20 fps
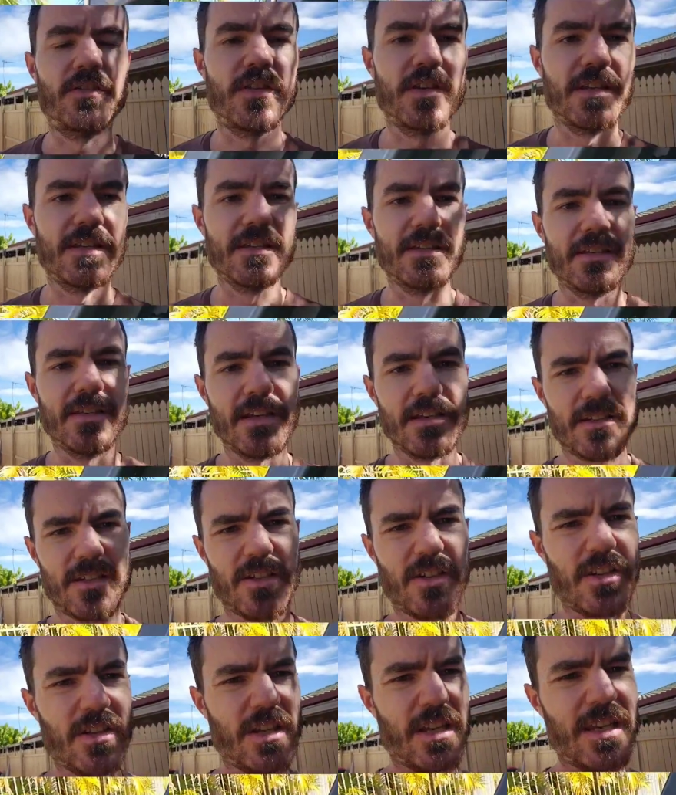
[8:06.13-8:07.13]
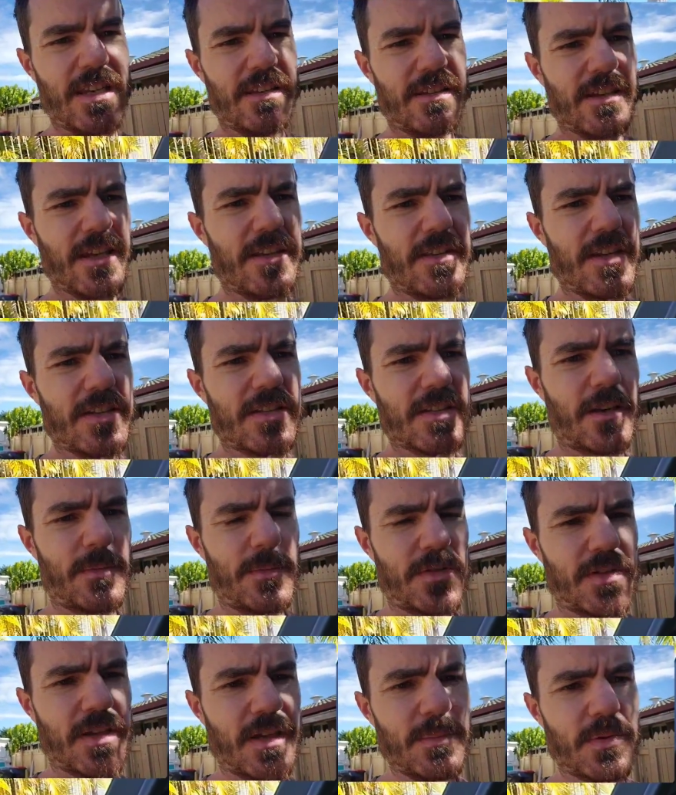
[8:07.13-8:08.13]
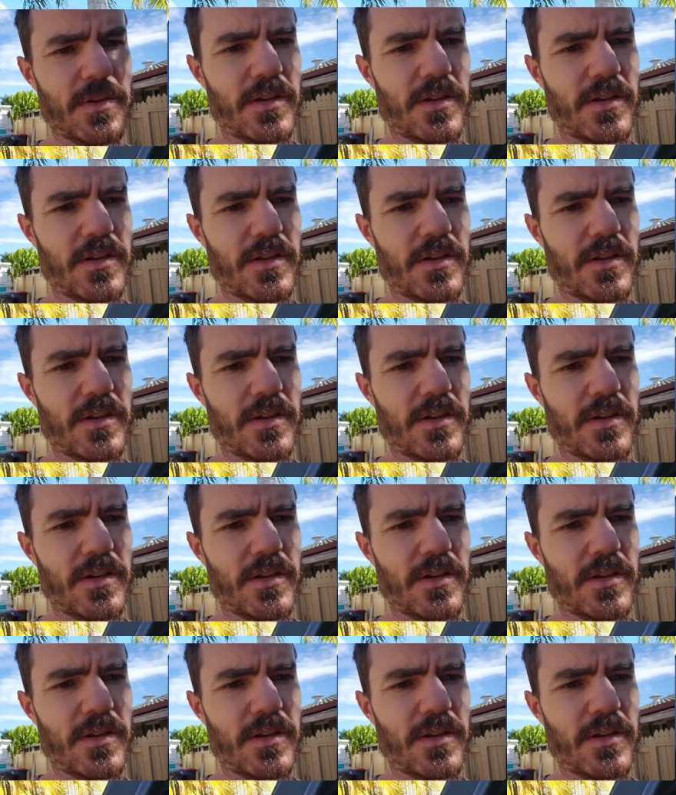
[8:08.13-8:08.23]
think it necessarily needed these 100%,